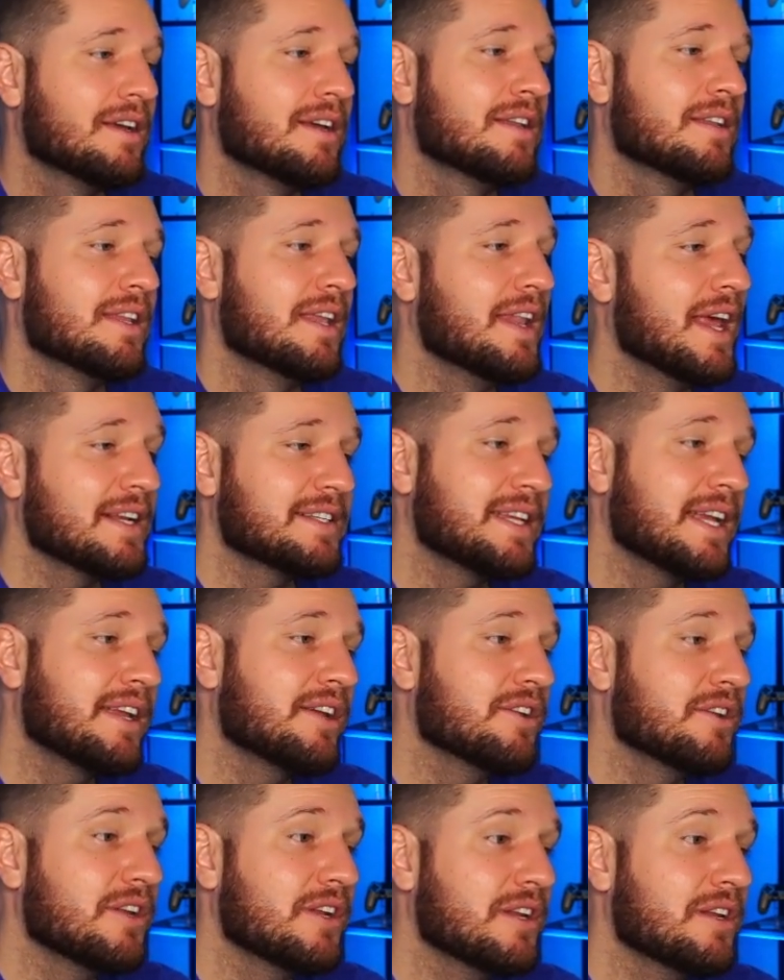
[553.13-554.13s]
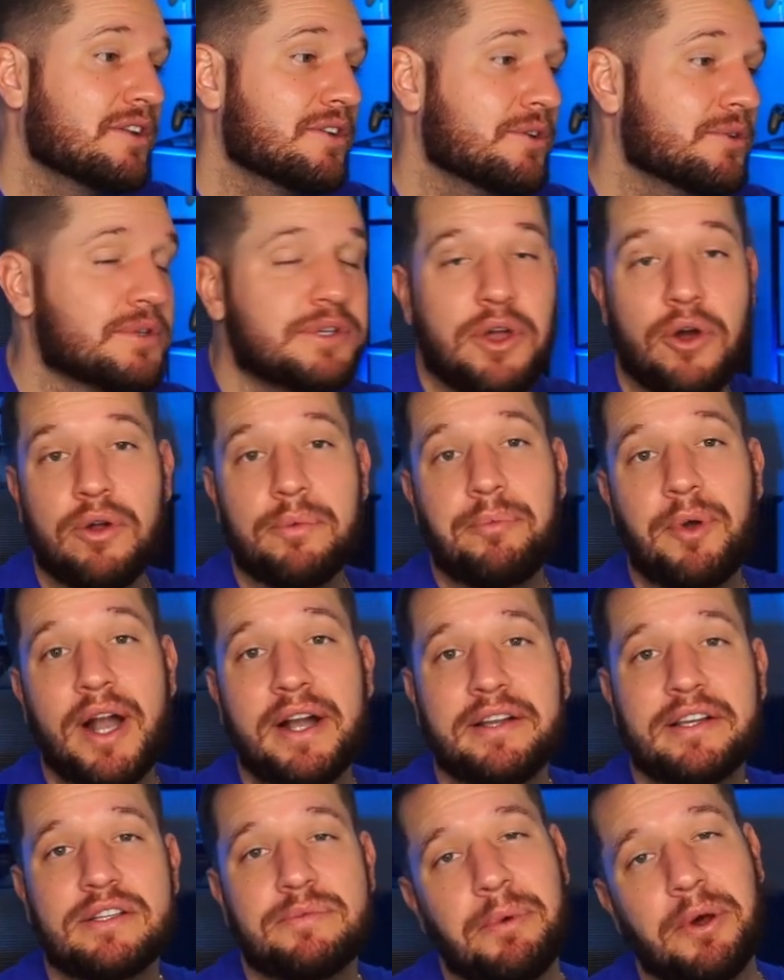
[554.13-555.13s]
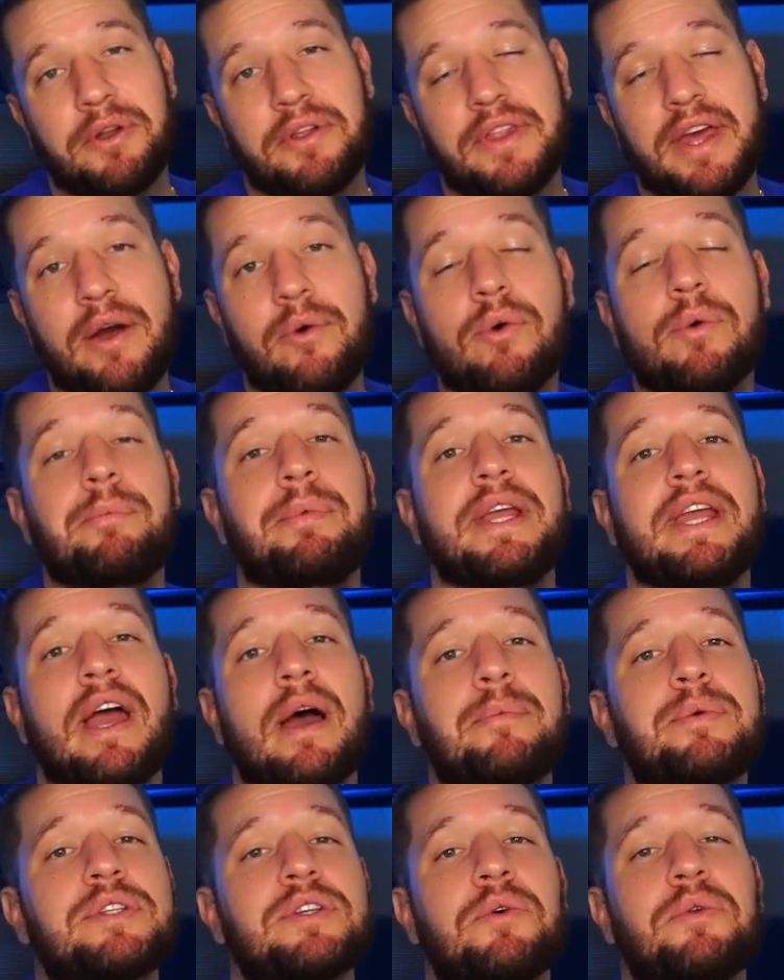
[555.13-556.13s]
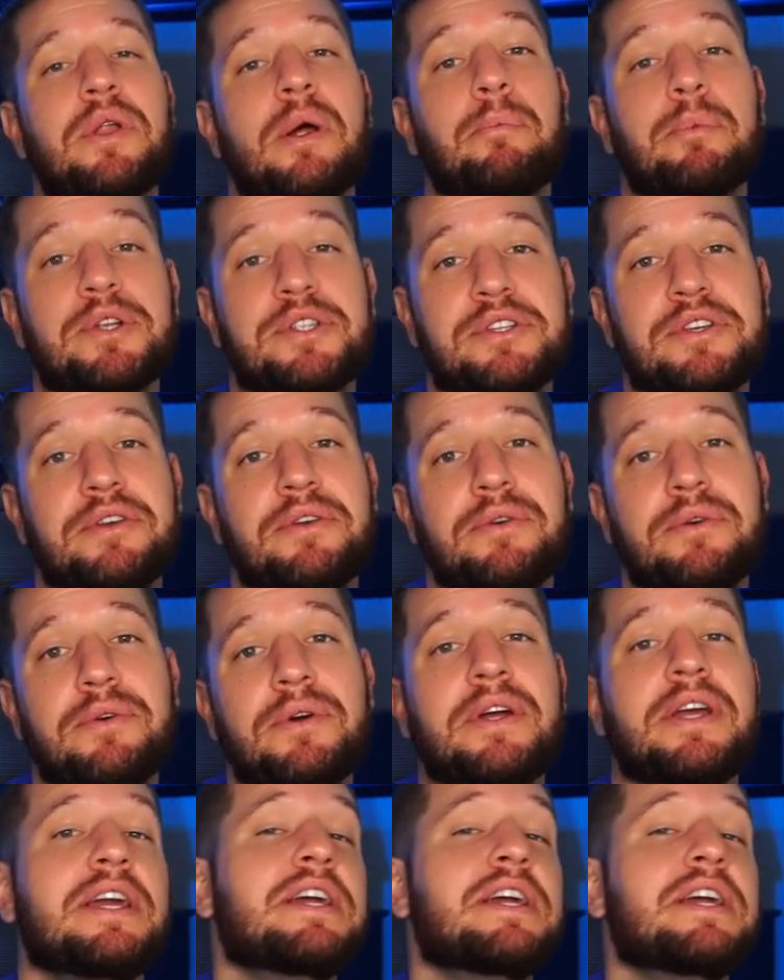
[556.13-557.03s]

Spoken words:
the next thing you need to do is go in practice mode, and that will be episode number 2,